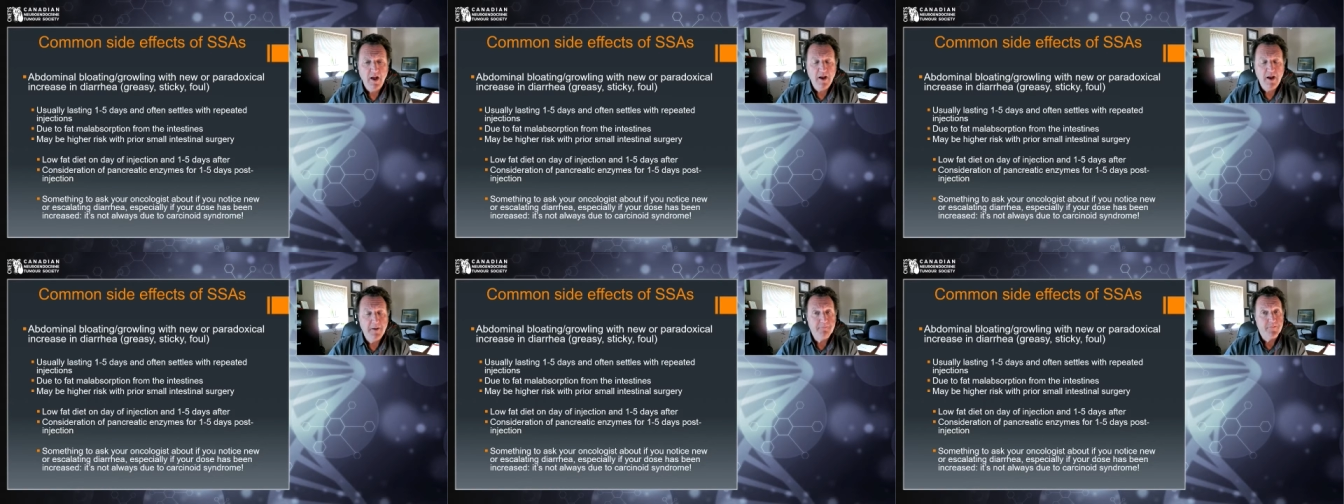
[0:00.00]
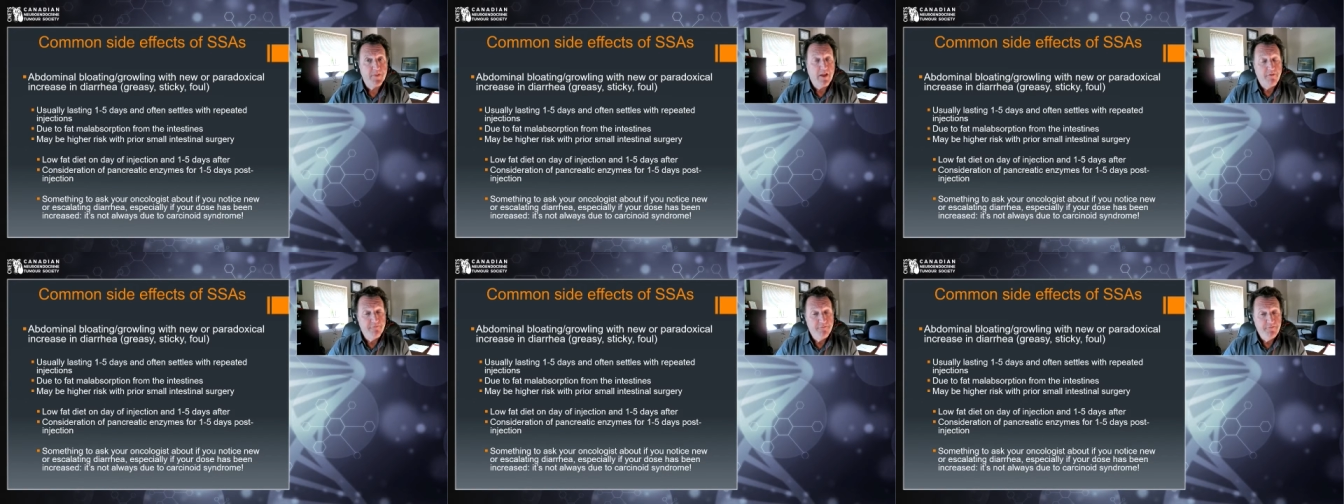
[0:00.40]
Um,
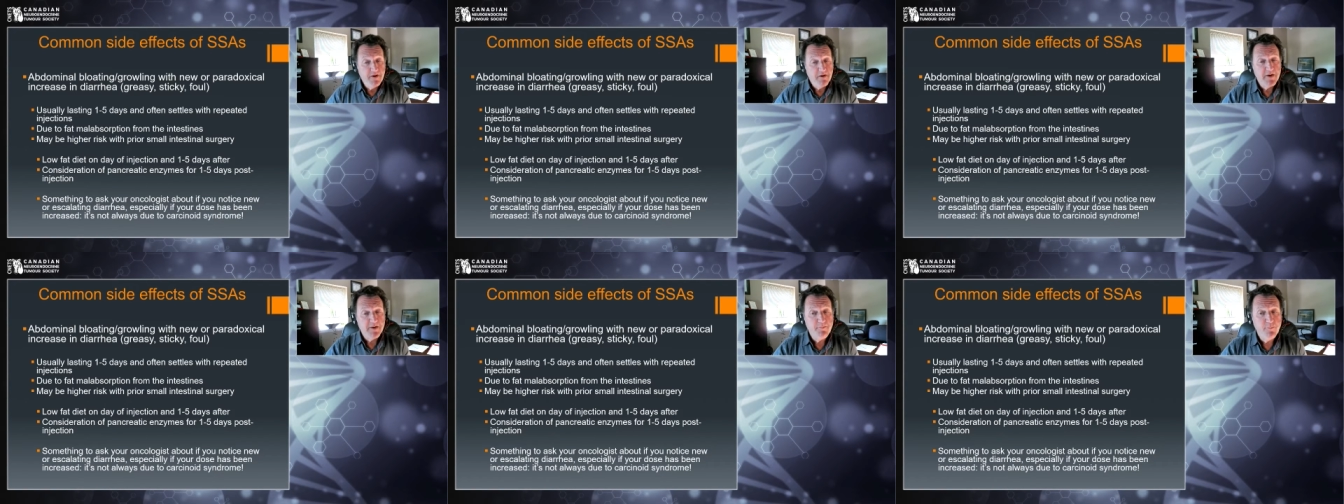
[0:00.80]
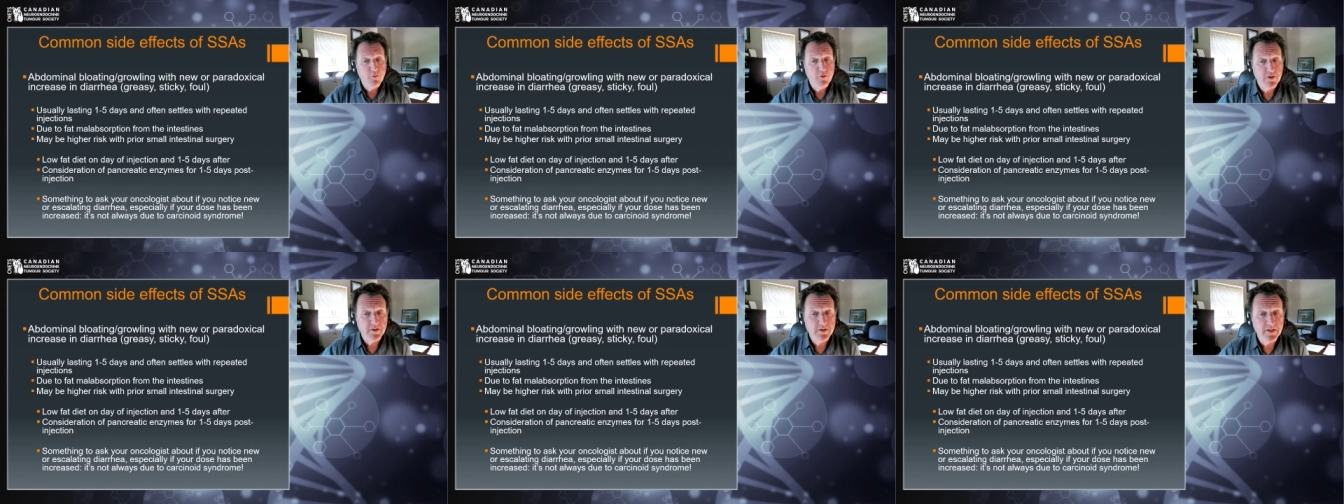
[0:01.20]
very
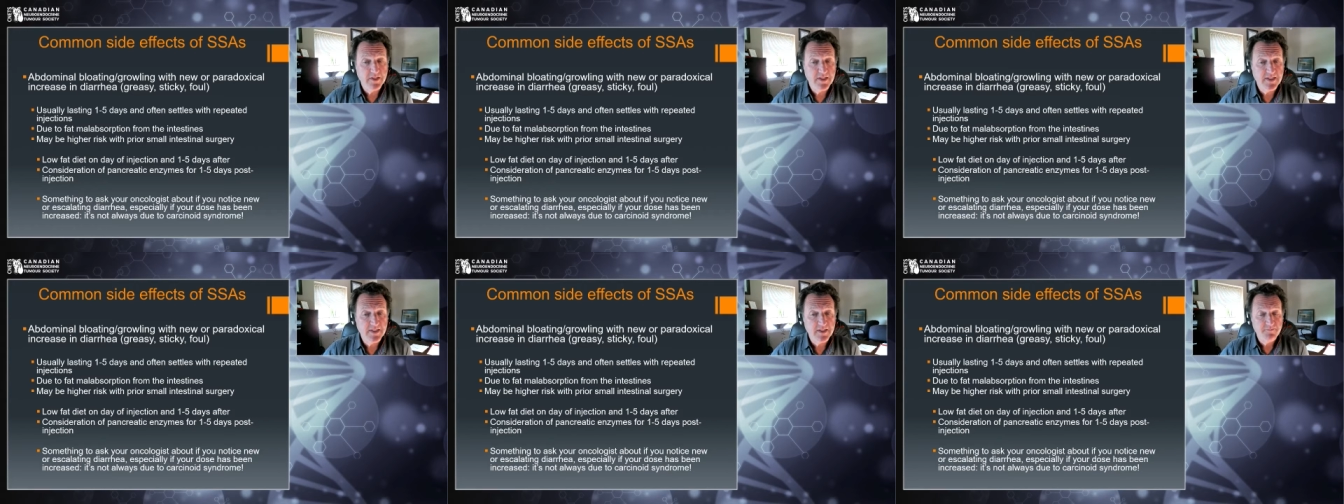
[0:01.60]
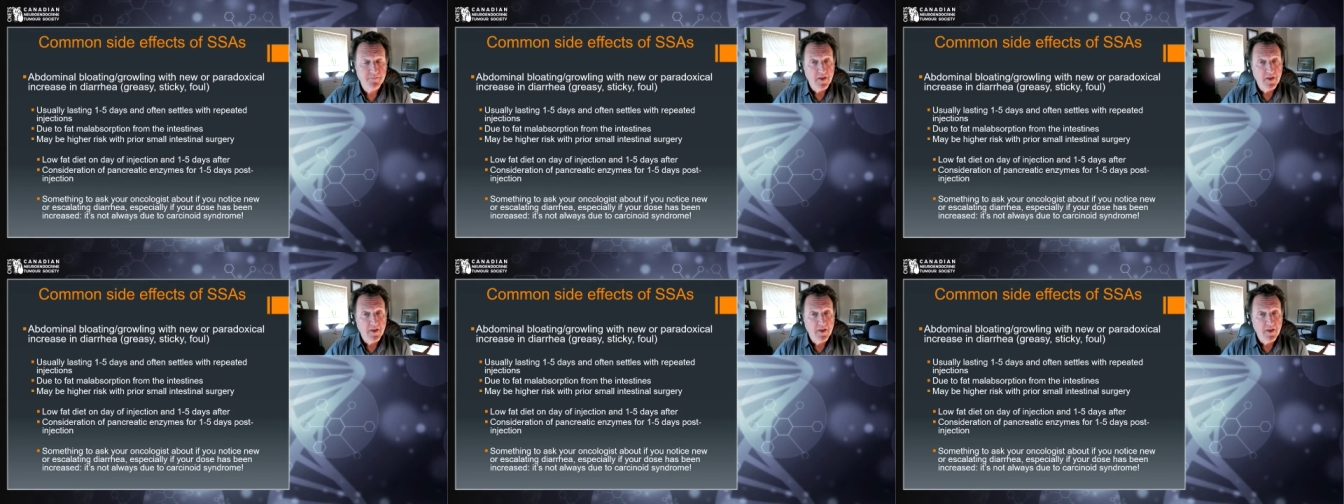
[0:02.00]
importantly,